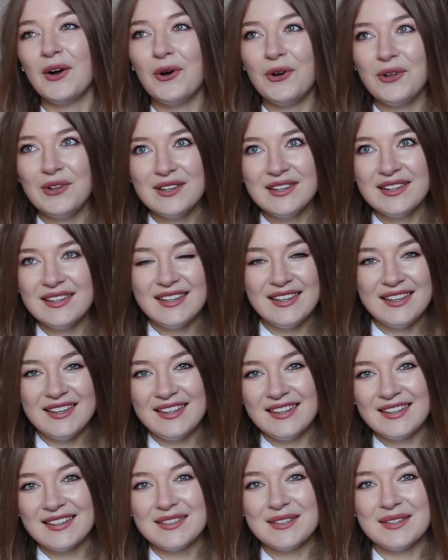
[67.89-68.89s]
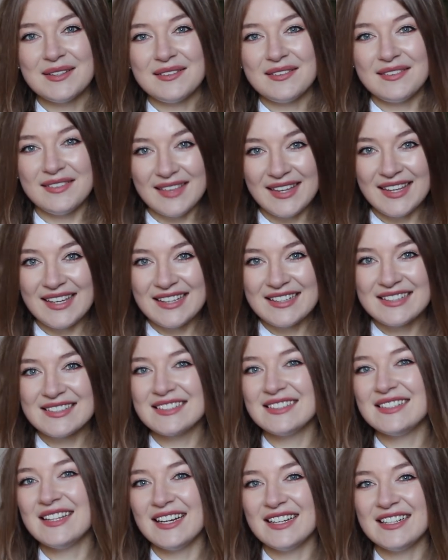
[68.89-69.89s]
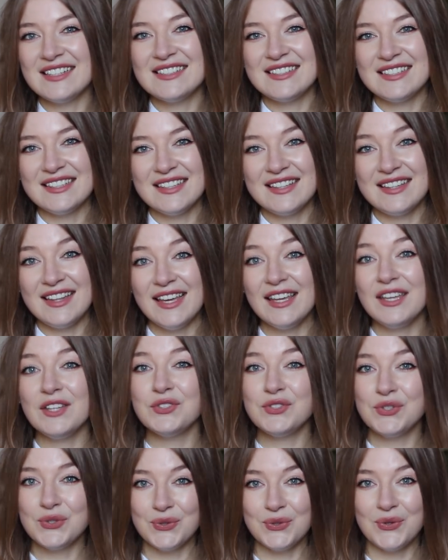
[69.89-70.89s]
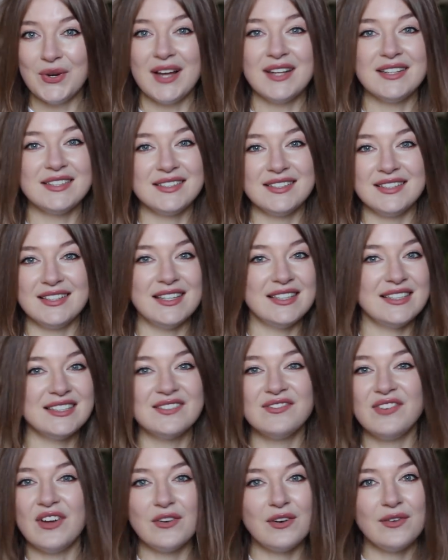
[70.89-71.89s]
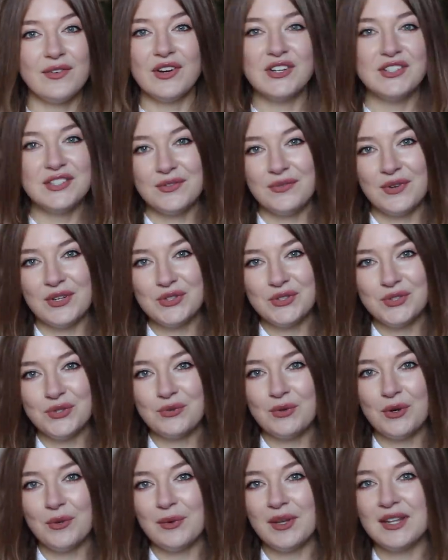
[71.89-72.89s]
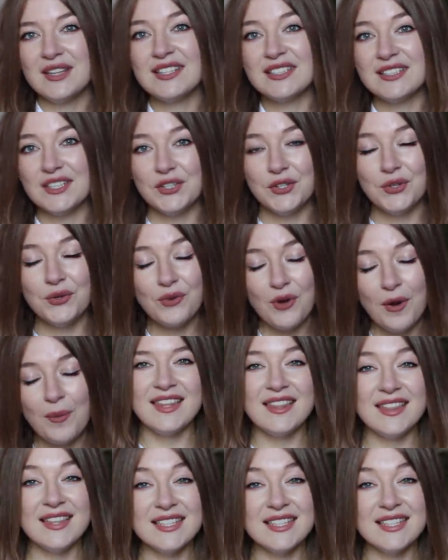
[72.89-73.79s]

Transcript: all the things that they do and it's very very different to what we did in Europe.